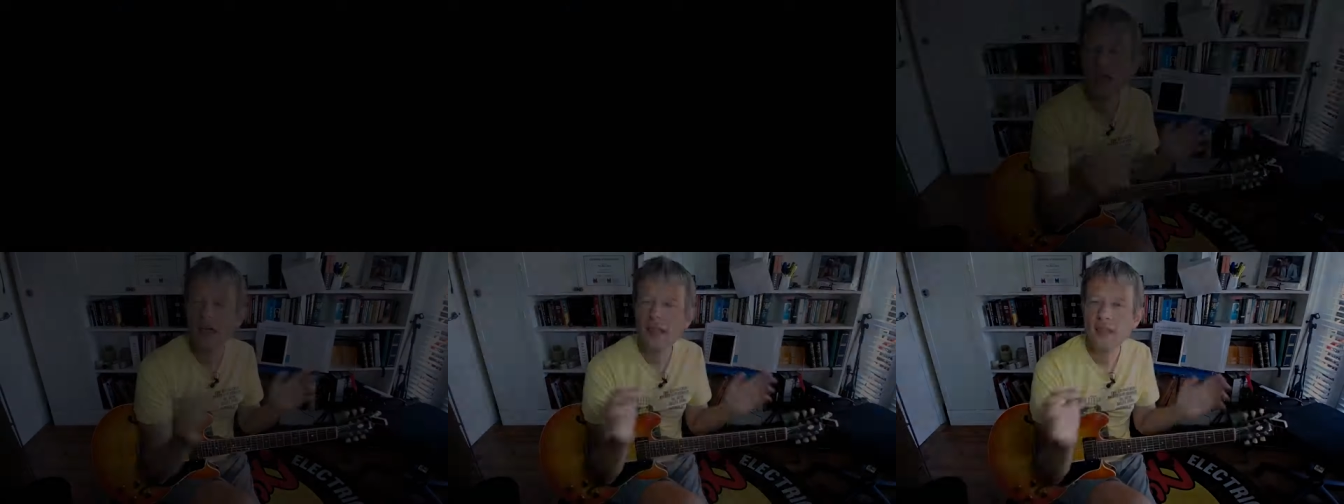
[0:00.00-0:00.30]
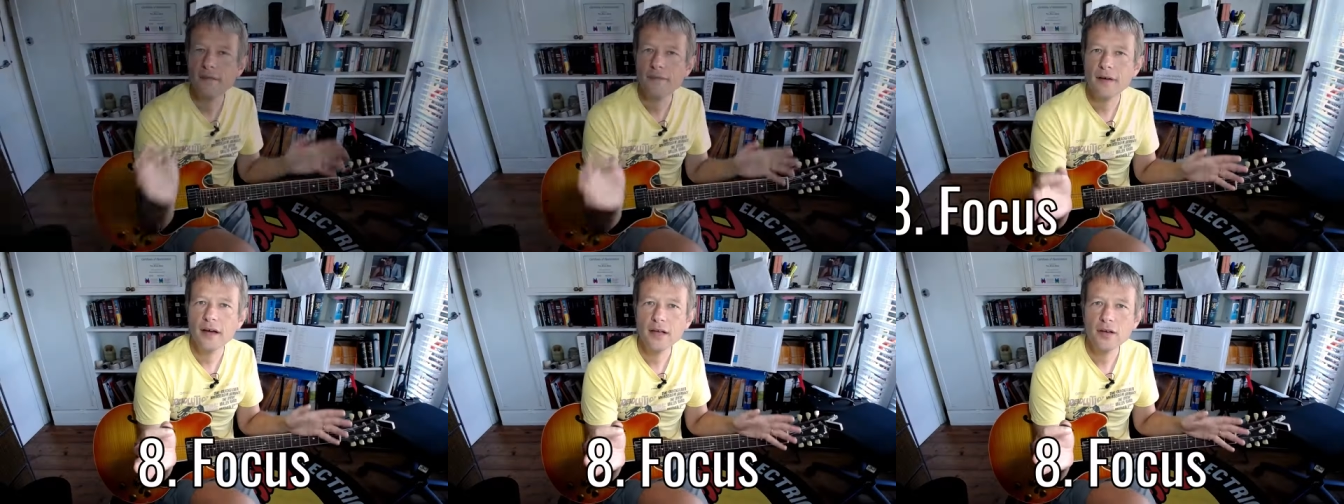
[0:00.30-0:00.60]
and
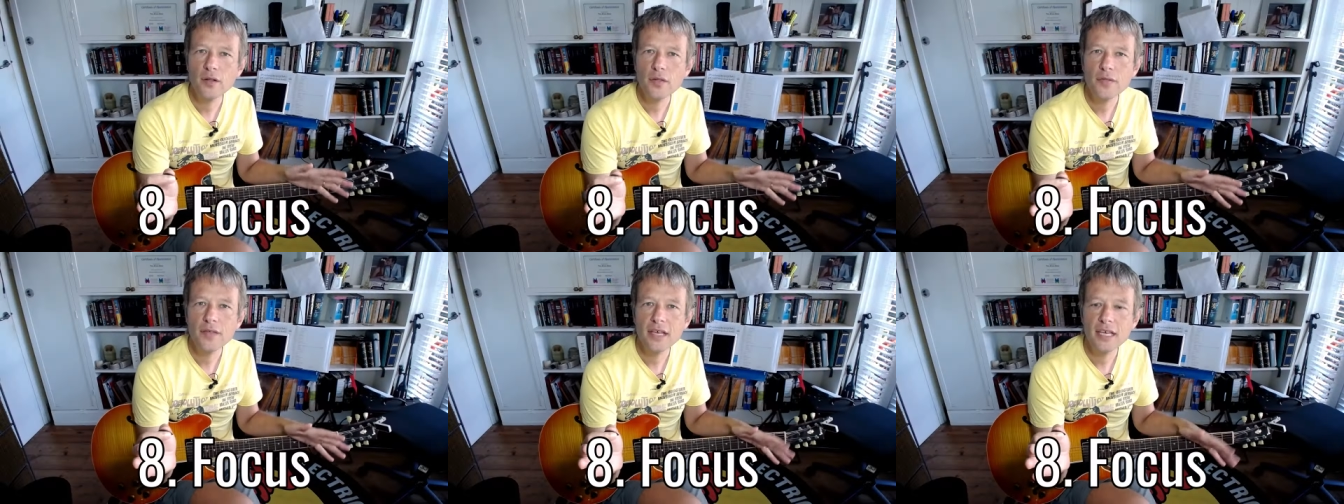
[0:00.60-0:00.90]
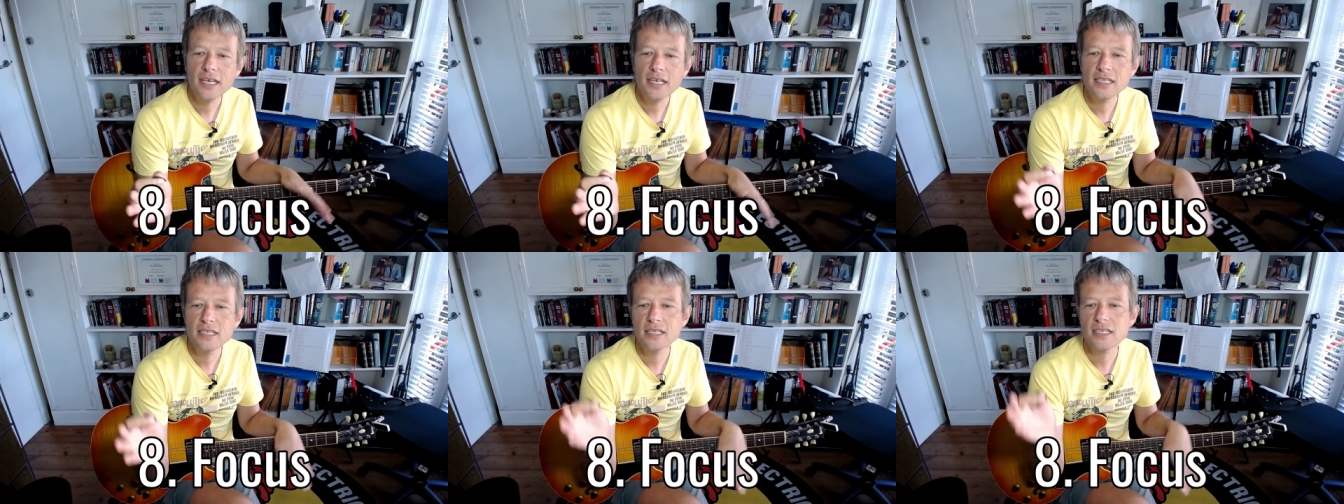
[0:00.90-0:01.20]
the final thing
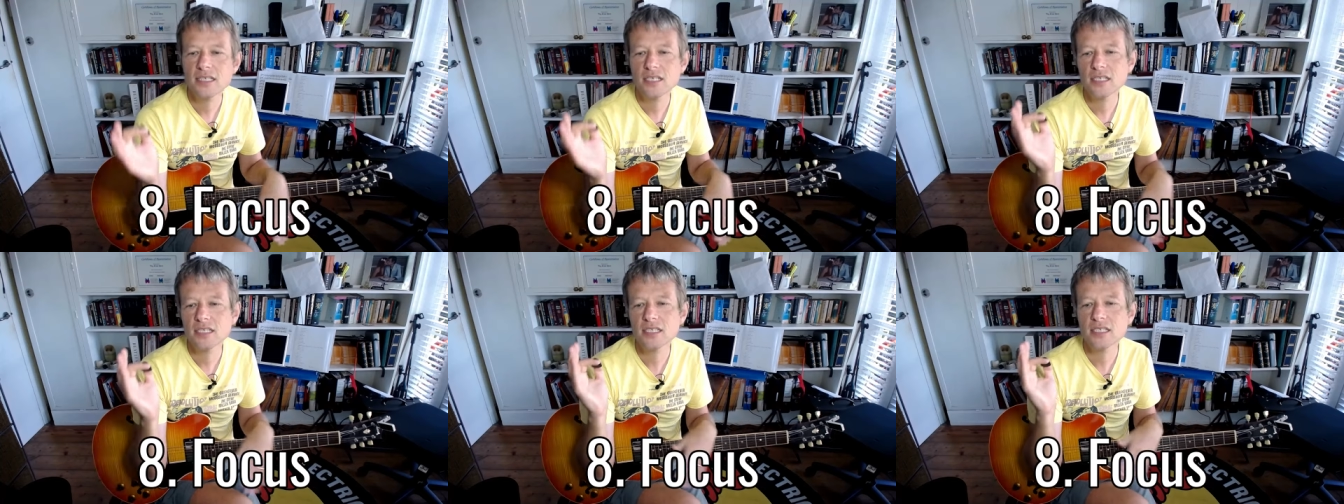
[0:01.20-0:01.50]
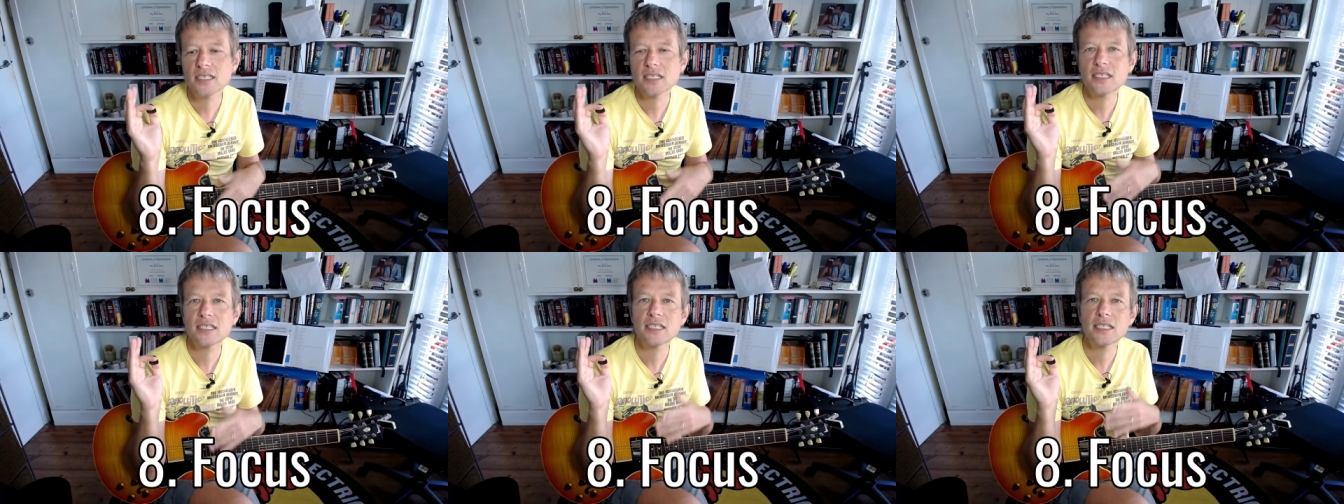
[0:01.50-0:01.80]
is just
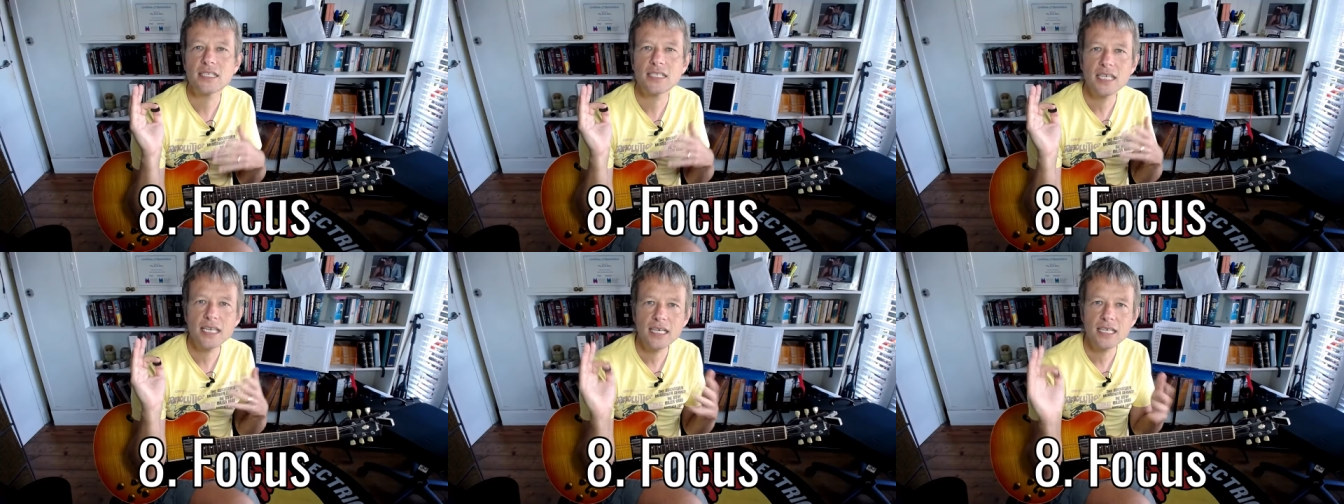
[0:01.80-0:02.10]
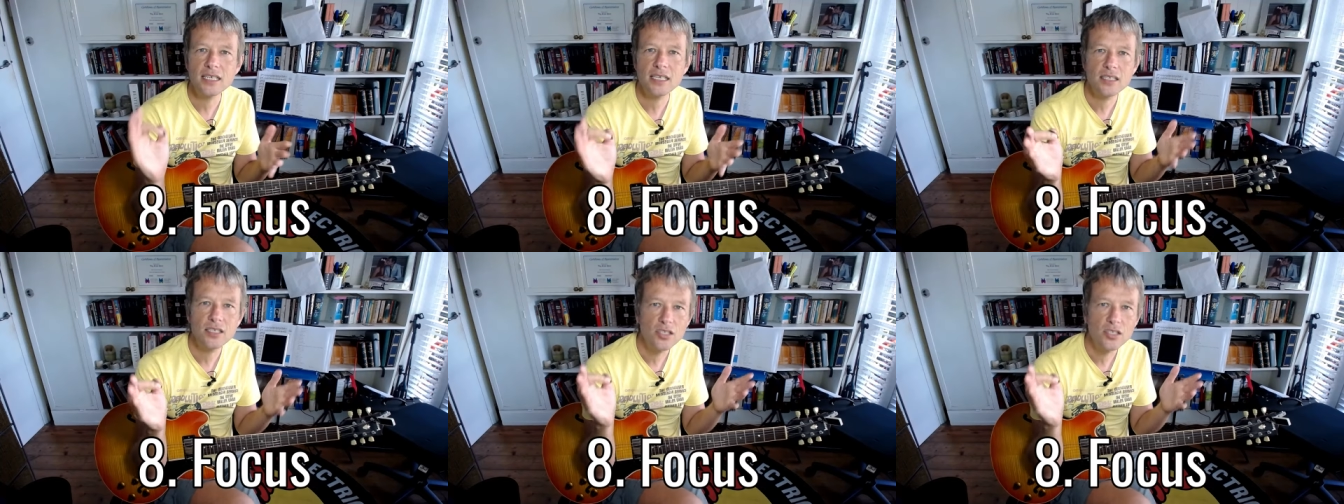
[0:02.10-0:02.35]
to stick